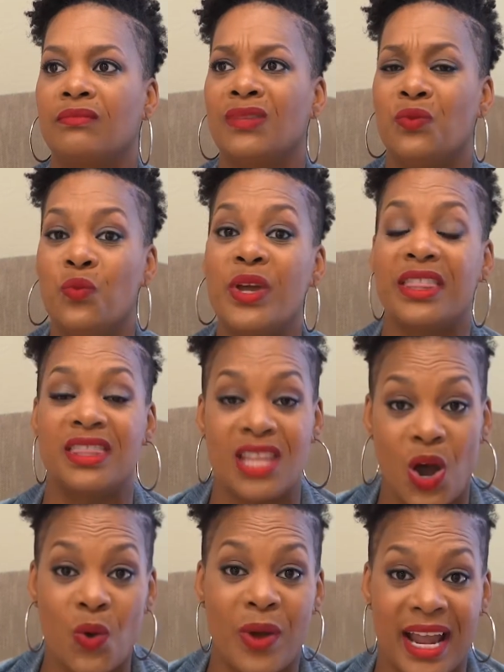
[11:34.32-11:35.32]
with
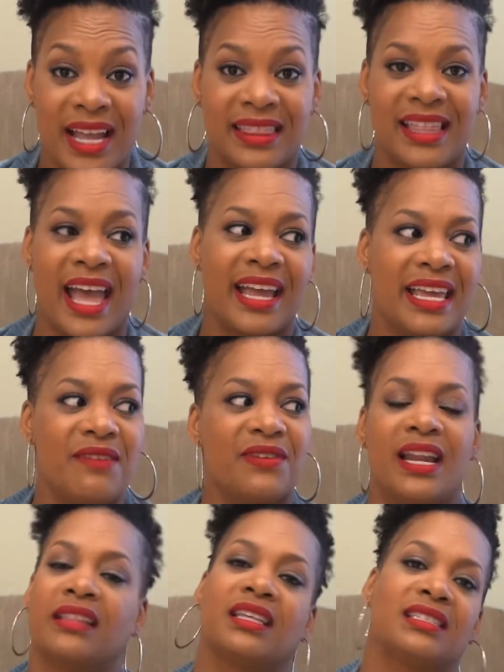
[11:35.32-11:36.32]
knowing that
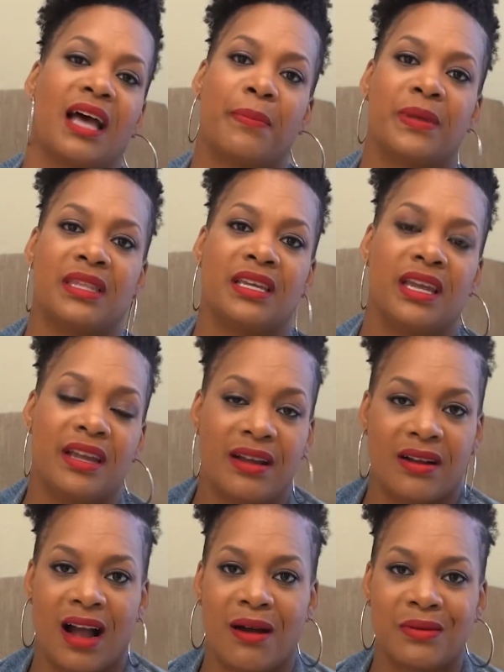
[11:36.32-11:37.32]
even at the top of the
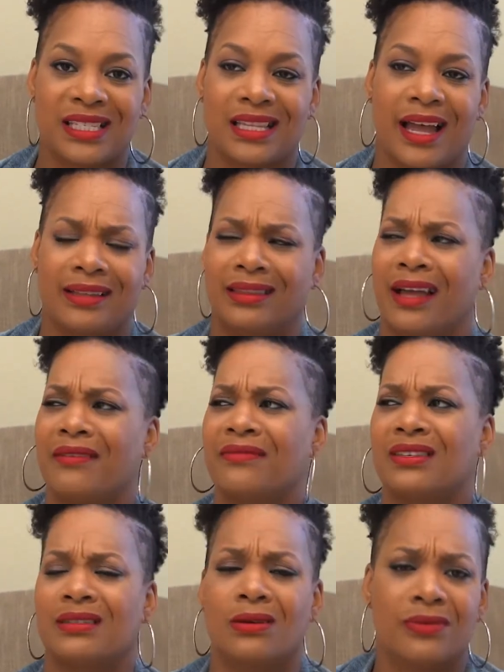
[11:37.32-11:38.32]
year, I was like, life
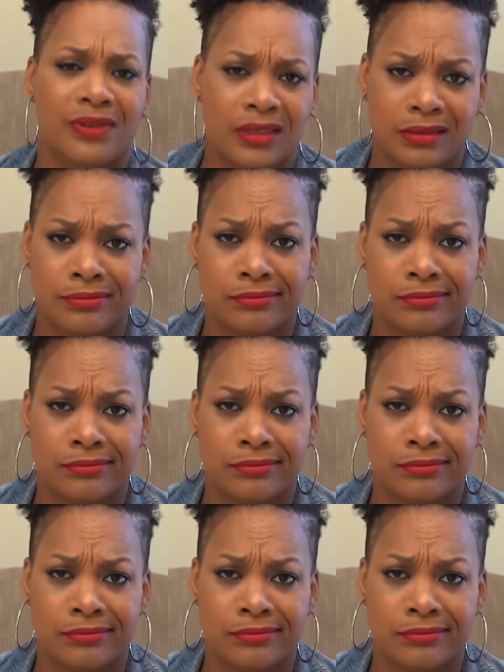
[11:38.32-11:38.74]
is over.